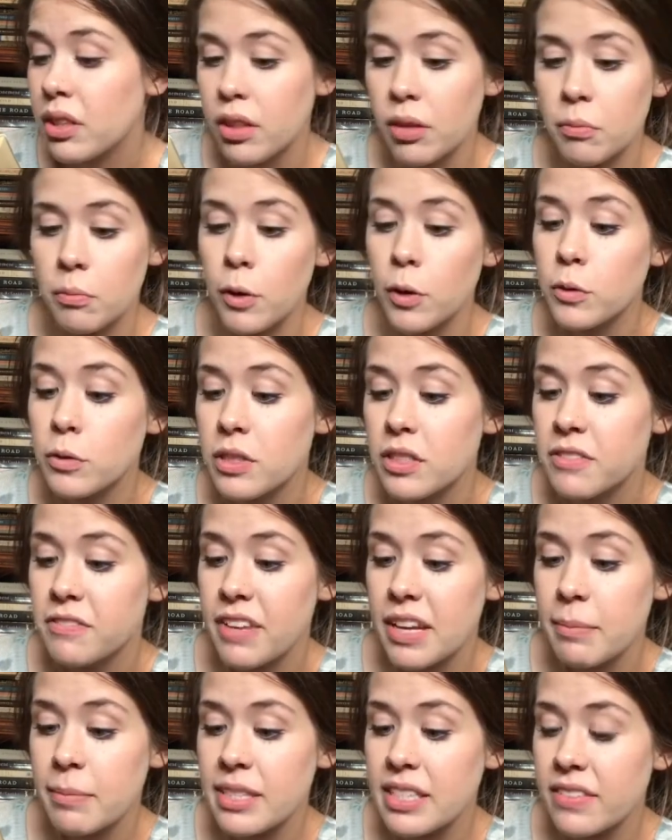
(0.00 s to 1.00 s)
the most
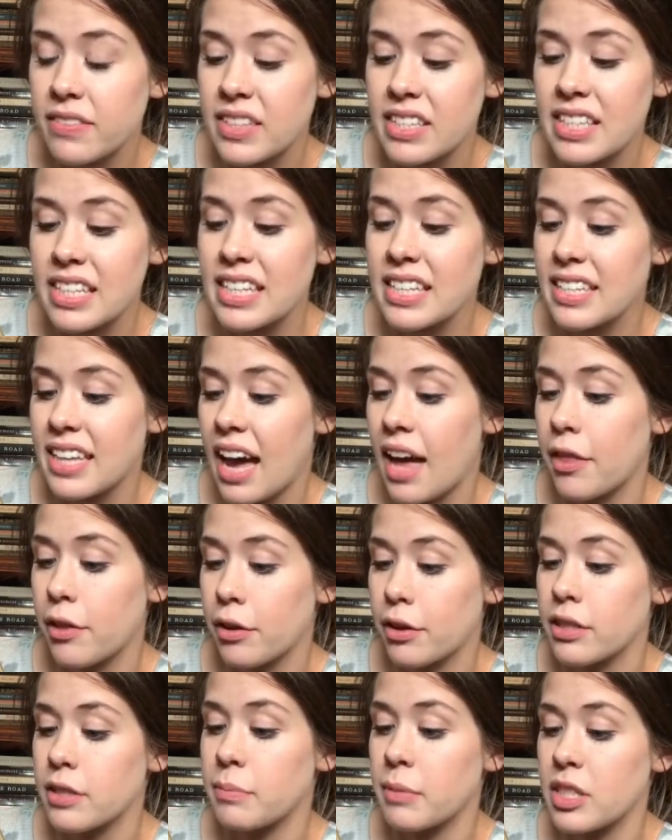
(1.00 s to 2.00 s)
famous of the city's
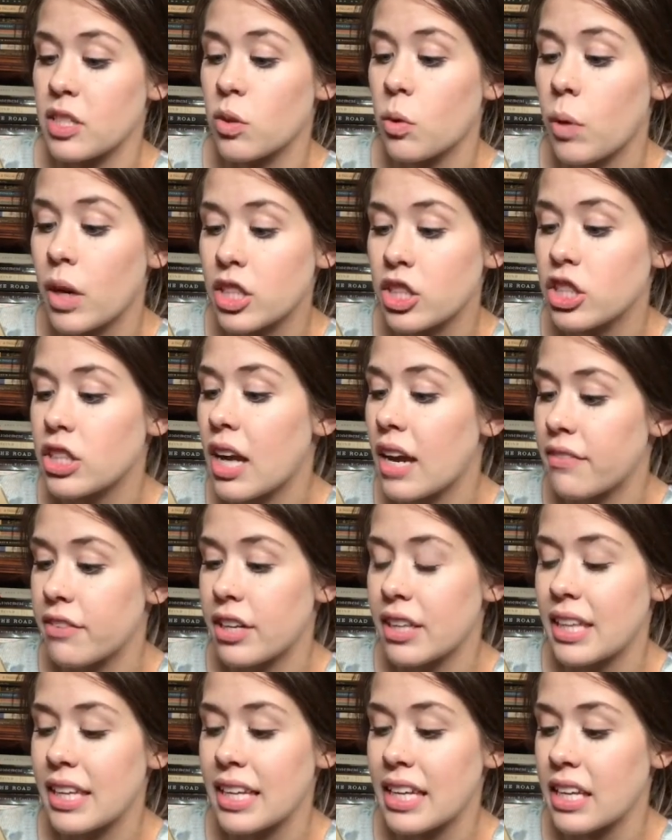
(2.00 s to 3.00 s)
gatherers, must question
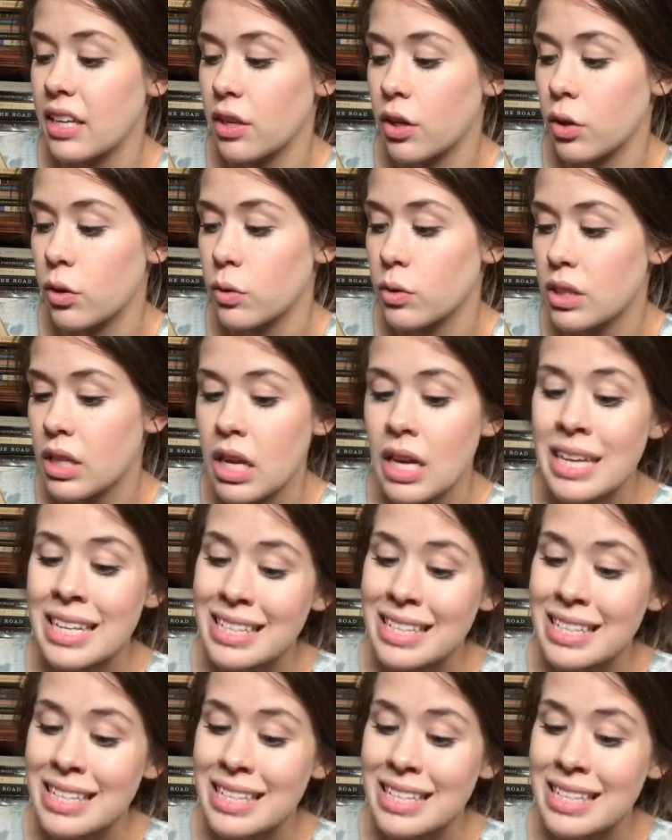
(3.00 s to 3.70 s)
everything he knows.